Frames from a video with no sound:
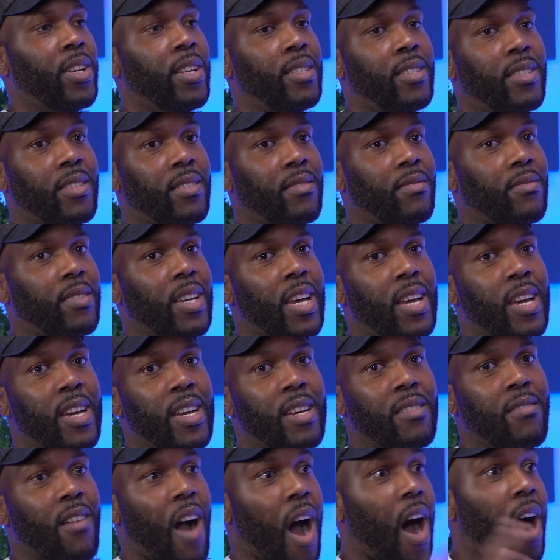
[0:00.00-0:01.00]
is
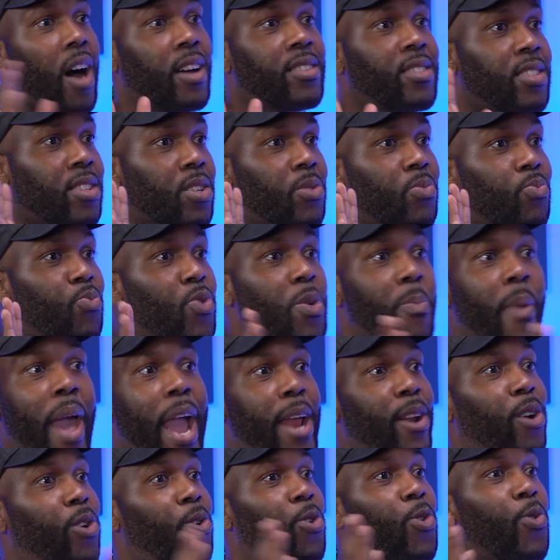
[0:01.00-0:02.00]
ask. We
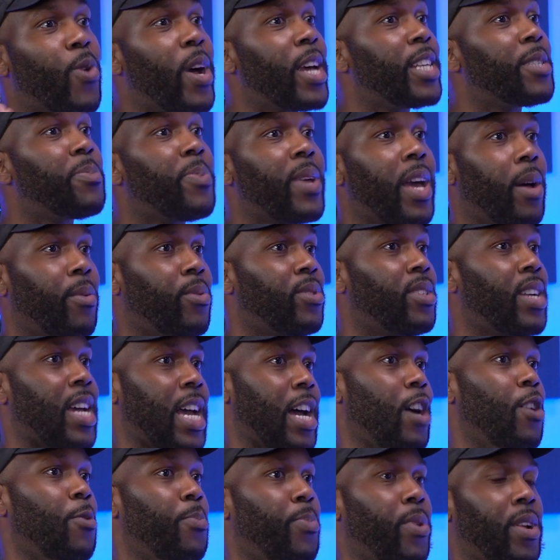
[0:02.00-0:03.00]
may not always be able to
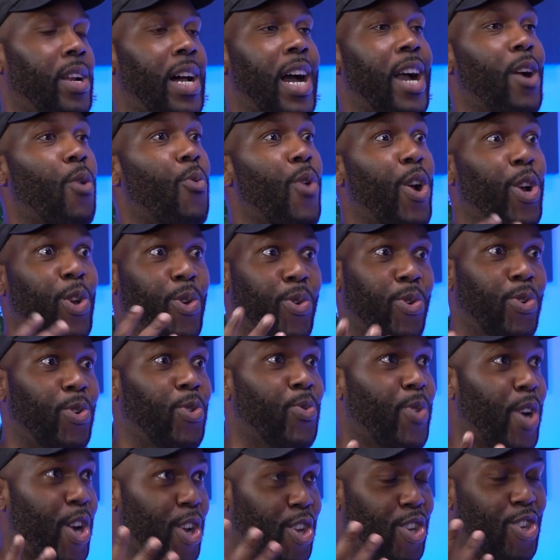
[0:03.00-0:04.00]
help, but we're Google,
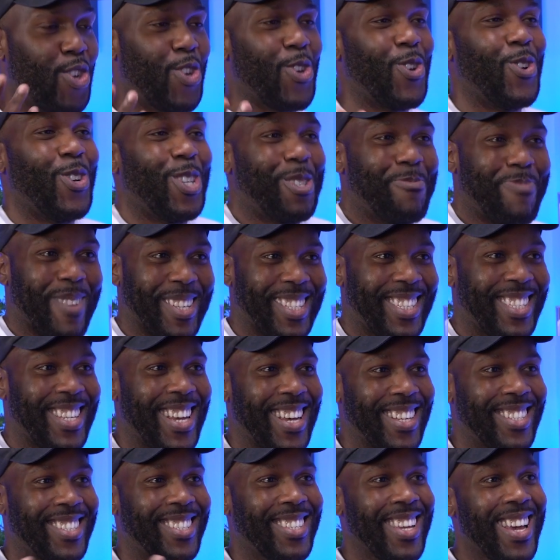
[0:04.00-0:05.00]
we're a huge
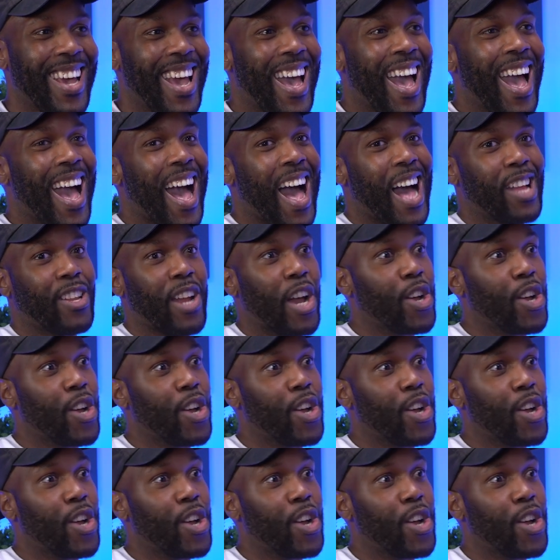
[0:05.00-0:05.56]
business. And